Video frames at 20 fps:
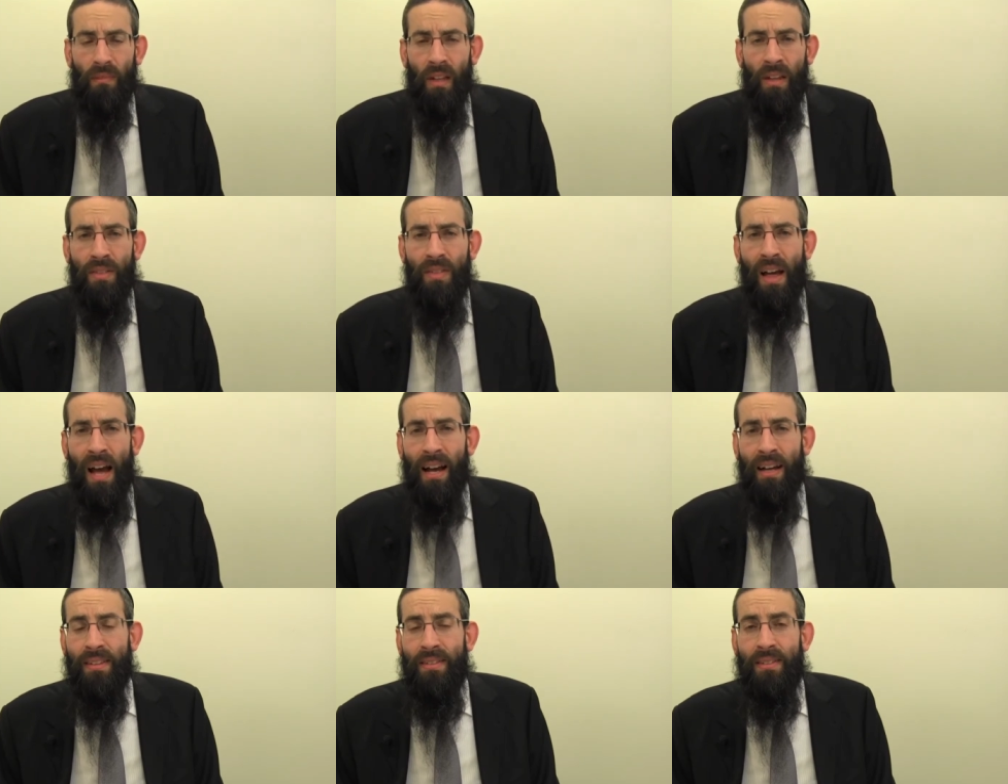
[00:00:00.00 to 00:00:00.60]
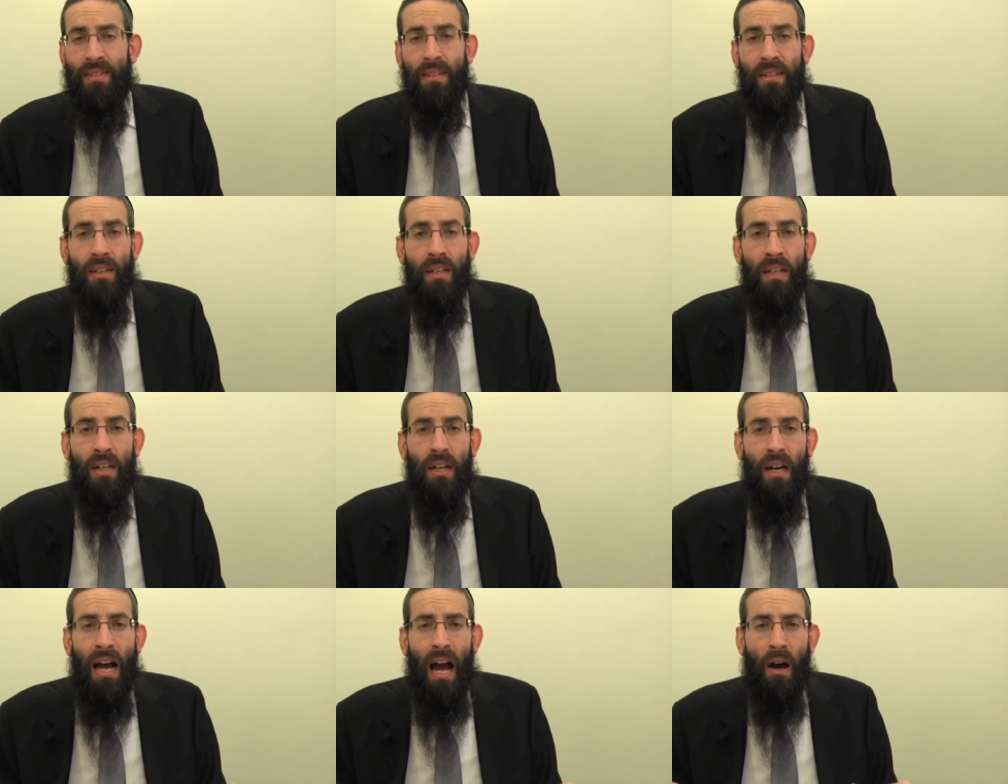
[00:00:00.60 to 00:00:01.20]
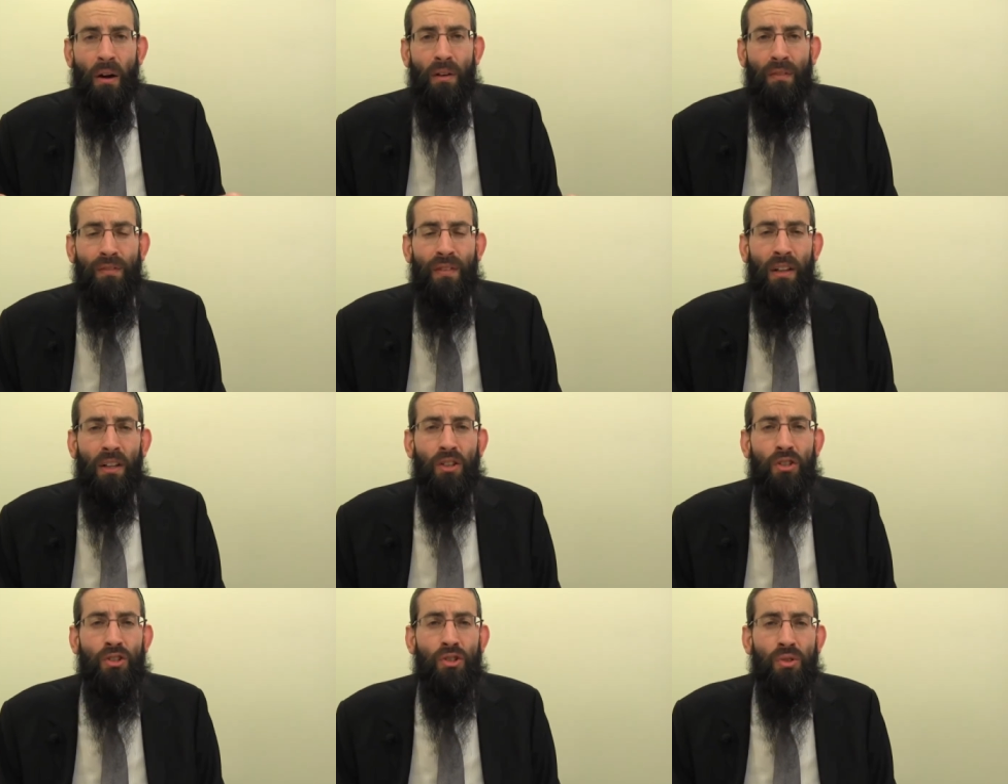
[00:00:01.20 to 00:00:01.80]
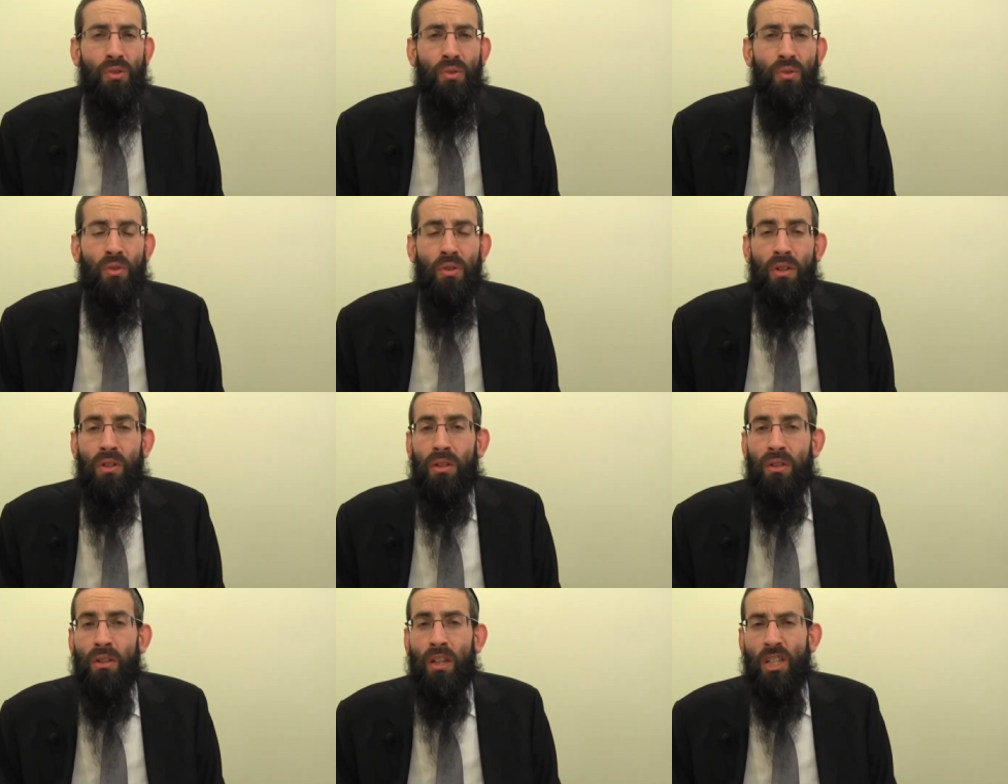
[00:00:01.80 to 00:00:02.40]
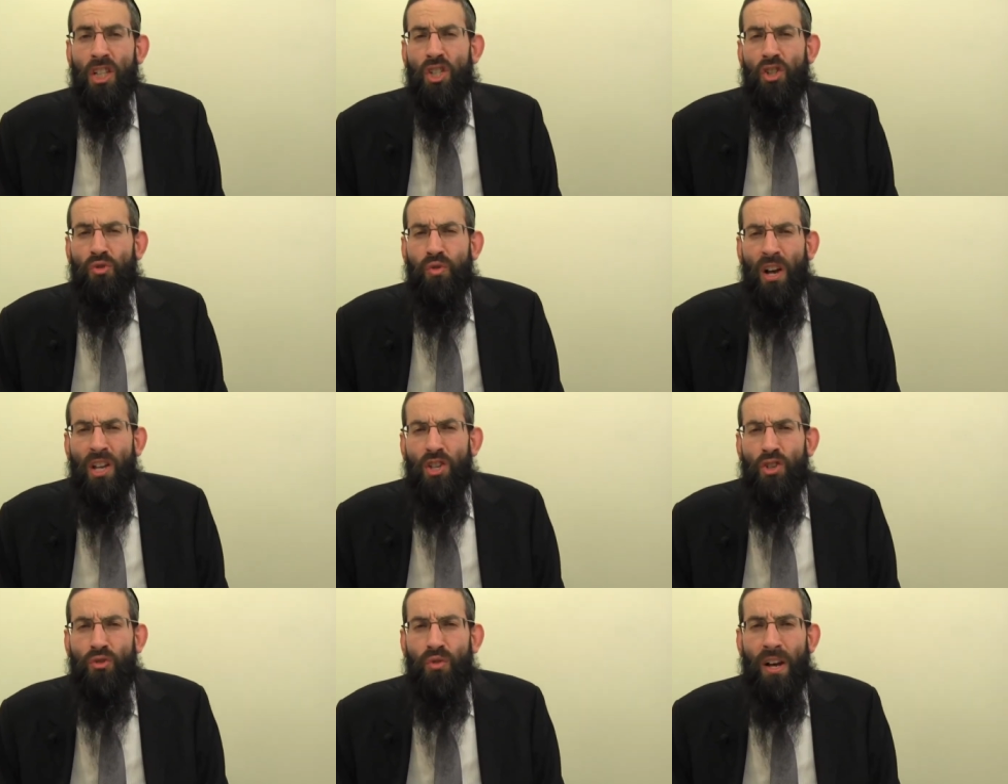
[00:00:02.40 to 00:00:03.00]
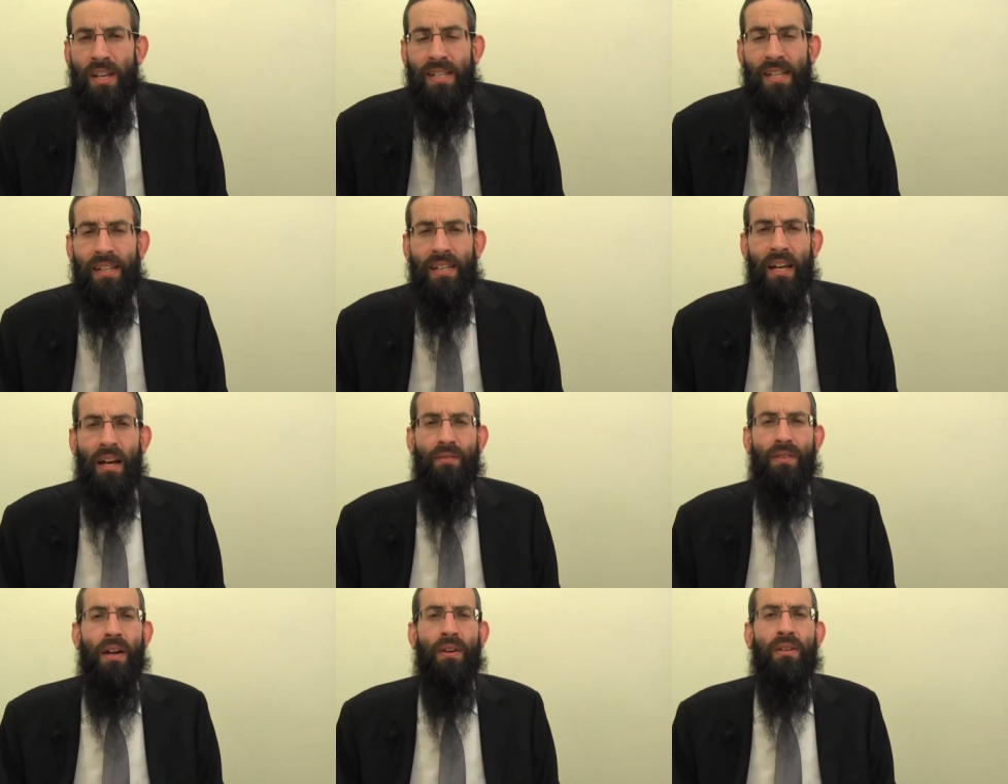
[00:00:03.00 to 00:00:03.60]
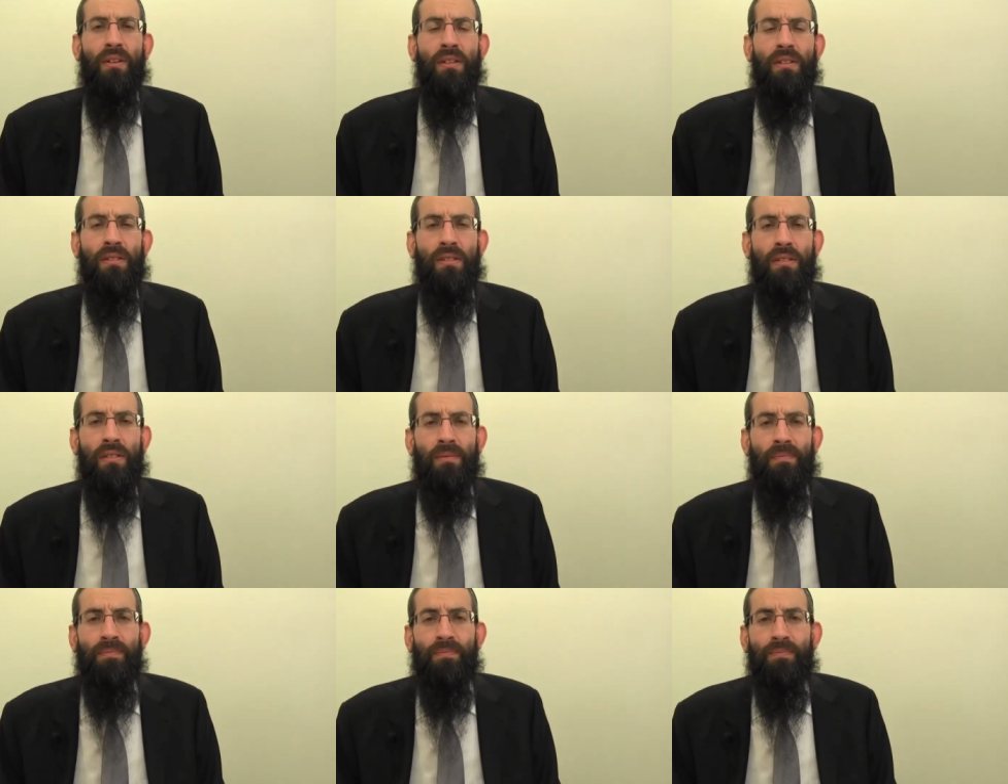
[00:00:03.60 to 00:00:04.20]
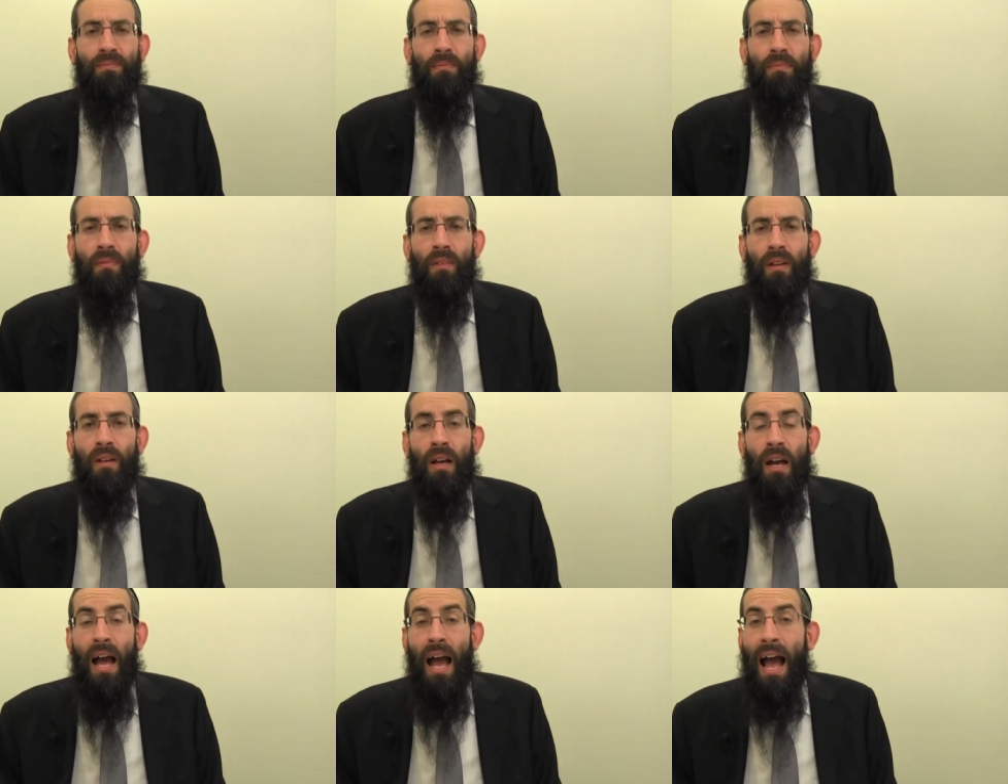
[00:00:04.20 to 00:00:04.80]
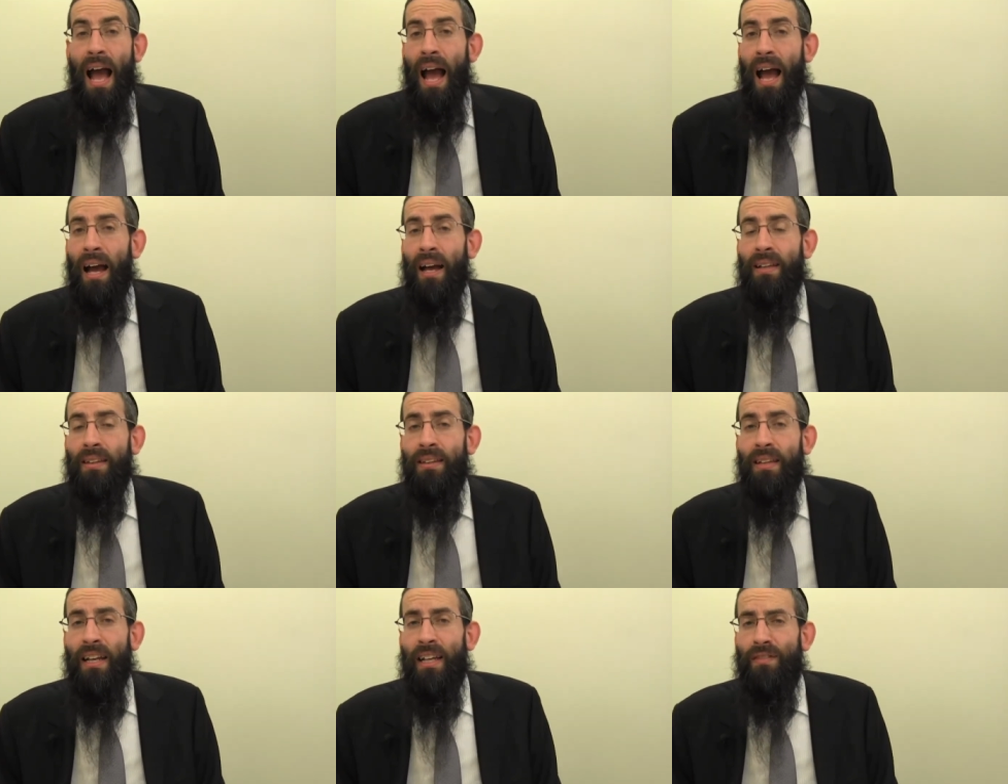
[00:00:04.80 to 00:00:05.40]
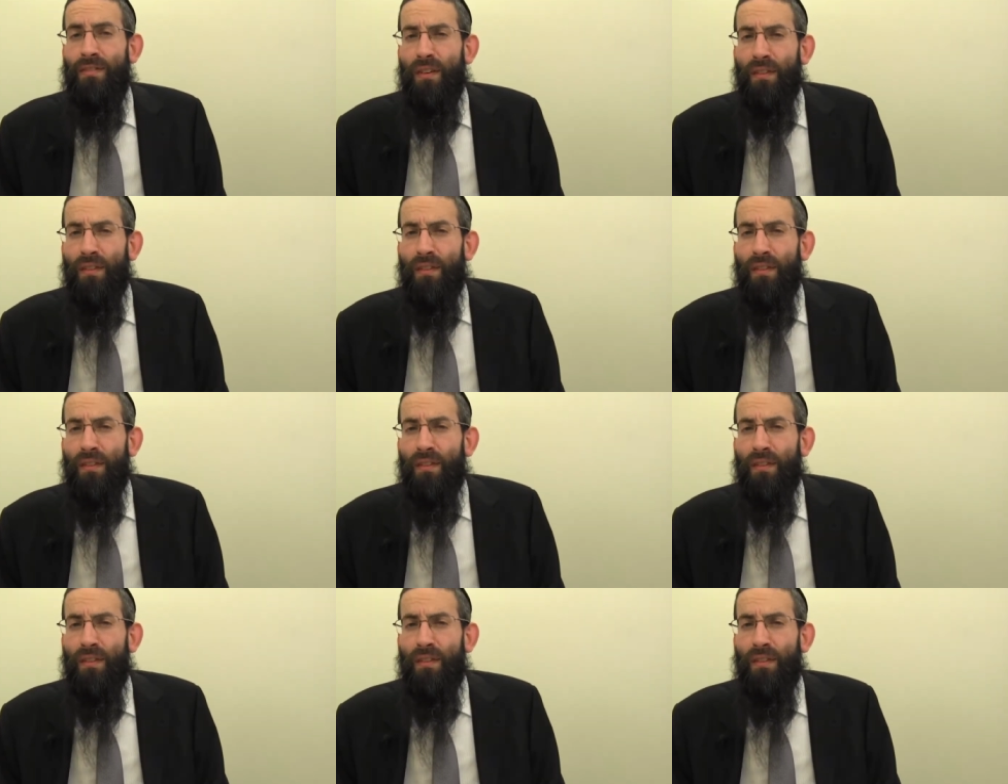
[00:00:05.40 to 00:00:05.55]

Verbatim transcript: that our fellow Jew doesn't transgress any averis, and that he